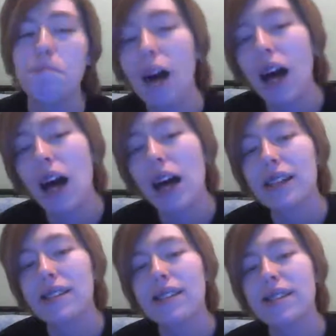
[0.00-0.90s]
But
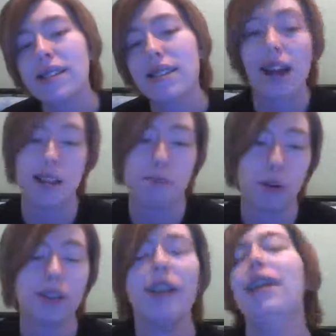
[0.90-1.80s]
not
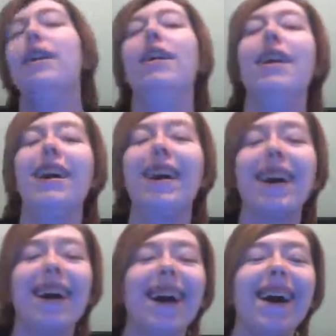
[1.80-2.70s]
anymore.
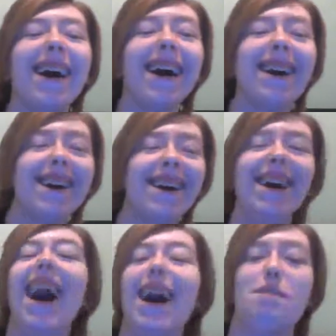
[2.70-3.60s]
I
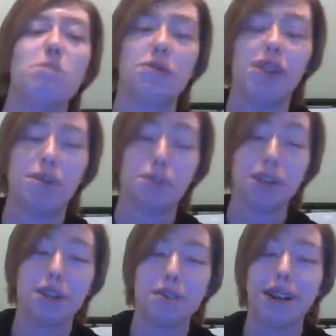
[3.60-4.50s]
moved on
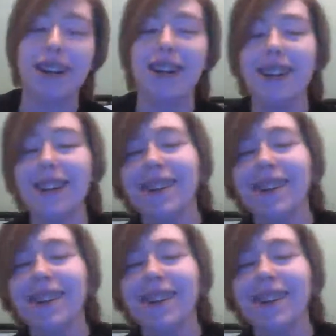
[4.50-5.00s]
really quick.